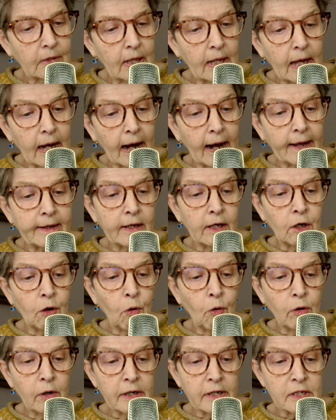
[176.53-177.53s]
I can
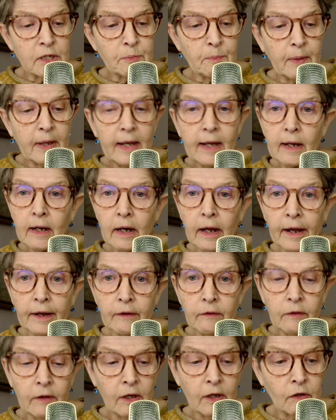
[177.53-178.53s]
only speak
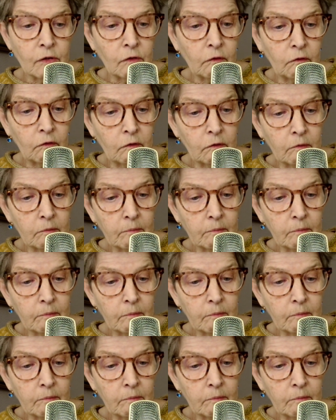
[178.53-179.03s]
like this.